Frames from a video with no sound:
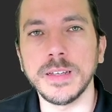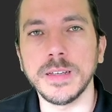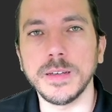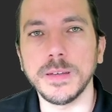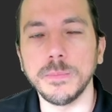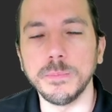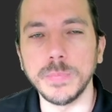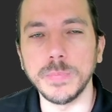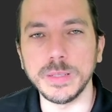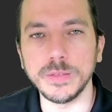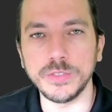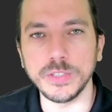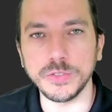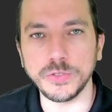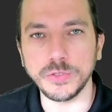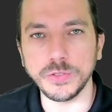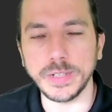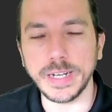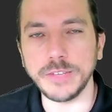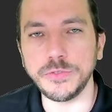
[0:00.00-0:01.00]
but just to
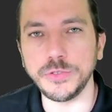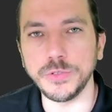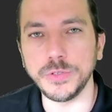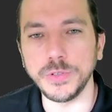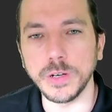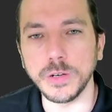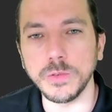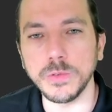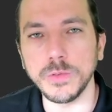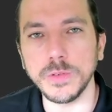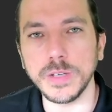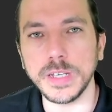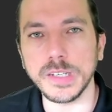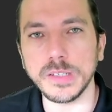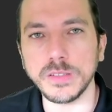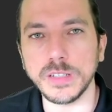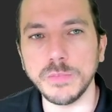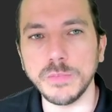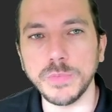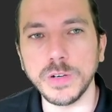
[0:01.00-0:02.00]
let you know, in
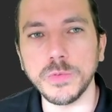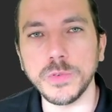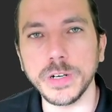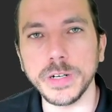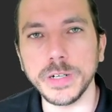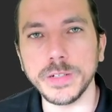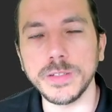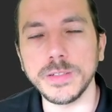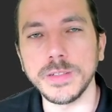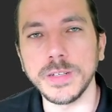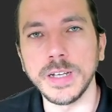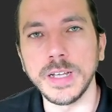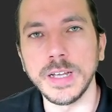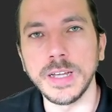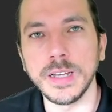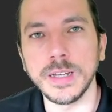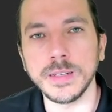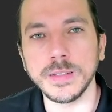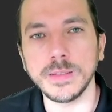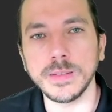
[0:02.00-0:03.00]
simple words,
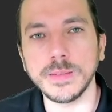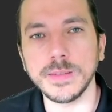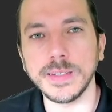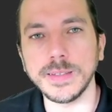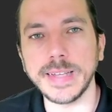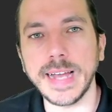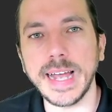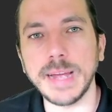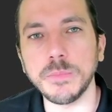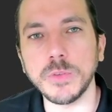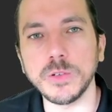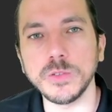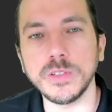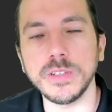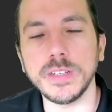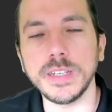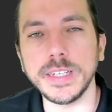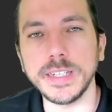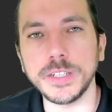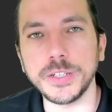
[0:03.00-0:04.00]
the diamond
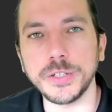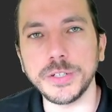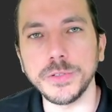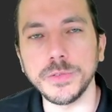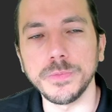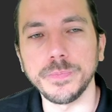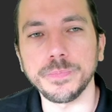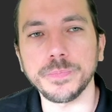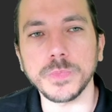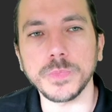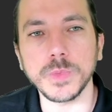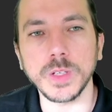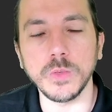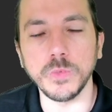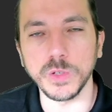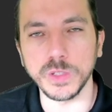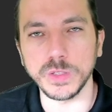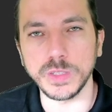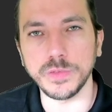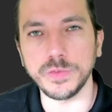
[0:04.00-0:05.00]
issue was
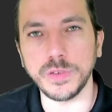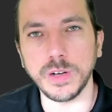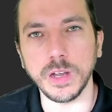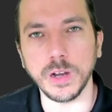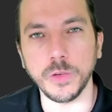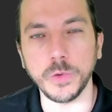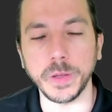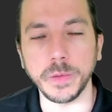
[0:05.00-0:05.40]
the following.